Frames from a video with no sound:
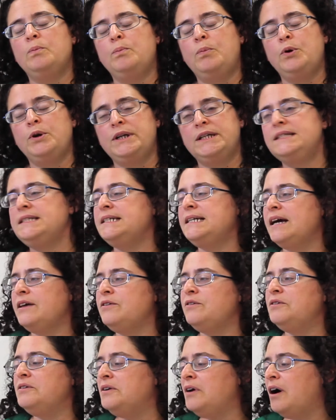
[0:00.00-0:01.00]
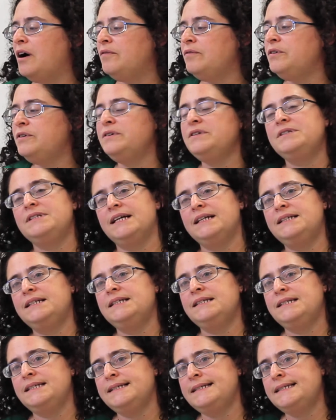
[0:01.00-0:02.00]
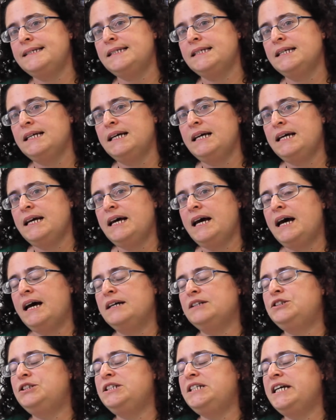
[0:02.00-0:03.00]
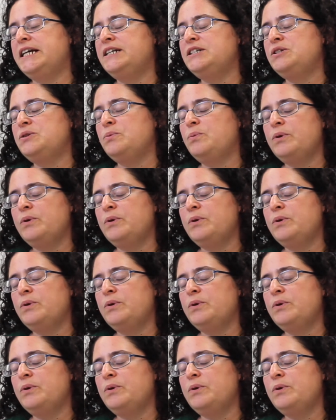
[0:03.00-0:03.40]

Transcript: putting together novel sentences. She takes the